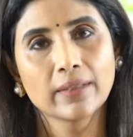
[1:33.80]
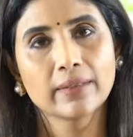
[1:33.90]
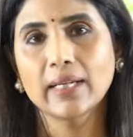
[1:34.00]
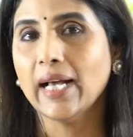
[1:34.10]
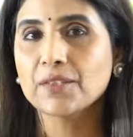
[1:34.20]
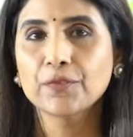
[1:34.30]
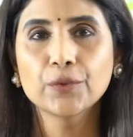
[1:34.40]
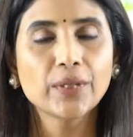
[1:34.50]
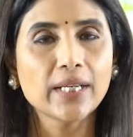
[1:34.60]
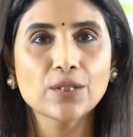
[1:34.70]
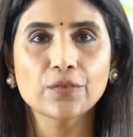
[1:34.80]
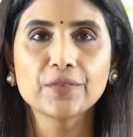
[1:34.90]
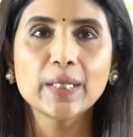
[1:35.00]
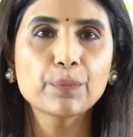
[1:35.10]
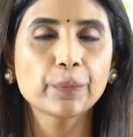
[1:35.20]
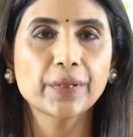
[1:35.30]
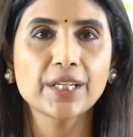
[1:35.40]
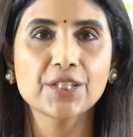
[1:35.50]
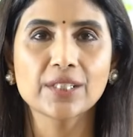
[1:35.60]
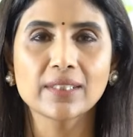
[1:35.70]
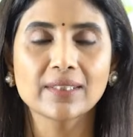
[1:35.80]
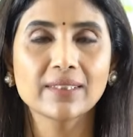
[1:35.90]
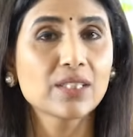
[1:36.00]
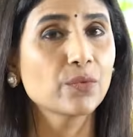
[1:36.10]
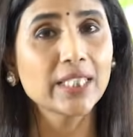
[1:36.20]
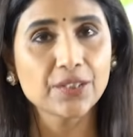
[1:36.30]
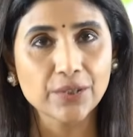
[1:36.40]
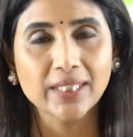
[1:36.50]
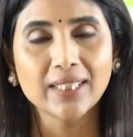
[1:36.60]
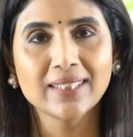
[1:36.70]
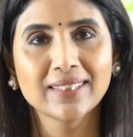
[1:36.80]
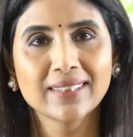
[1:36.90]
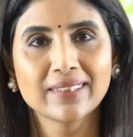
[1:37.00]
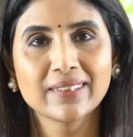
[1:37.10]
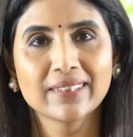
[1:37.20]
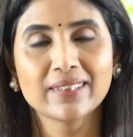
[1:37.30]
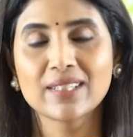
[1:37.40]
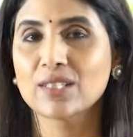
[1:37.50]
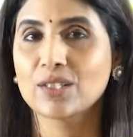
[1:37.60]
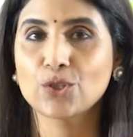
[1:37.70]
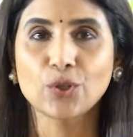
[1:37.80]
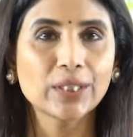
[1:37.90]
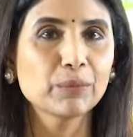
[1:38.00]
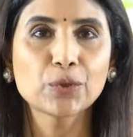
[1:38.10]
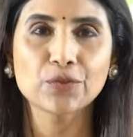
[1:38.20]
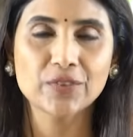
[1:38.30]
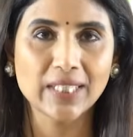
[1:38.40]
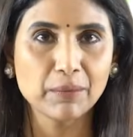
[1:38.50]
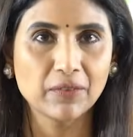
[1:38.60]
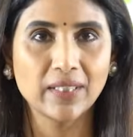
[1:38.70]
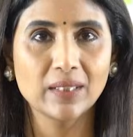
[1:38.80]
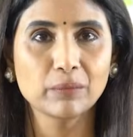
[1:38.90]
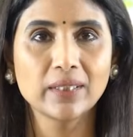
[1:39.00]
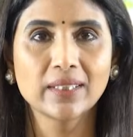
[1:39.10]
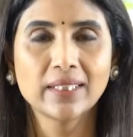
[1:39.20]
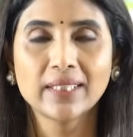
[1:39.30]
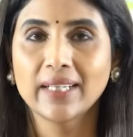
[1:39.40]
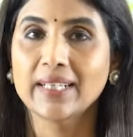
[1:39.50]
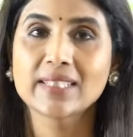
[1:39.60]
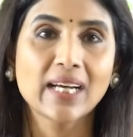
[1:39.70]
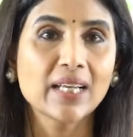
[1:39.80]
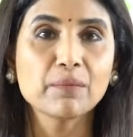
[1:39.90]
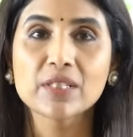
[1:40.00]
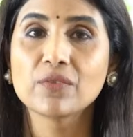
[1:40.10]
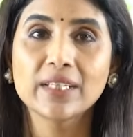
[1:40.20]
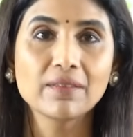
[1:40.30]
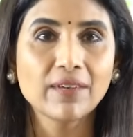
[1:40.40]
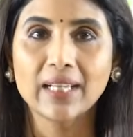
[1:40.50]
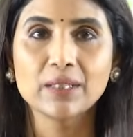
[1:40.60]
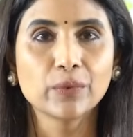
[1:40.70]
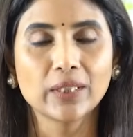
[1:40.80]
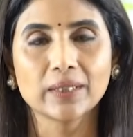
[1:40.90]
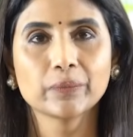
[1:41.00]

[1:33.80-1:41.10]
The last few days of NEET preparation is very tricky. There's a short amount of time available and time is very valuable.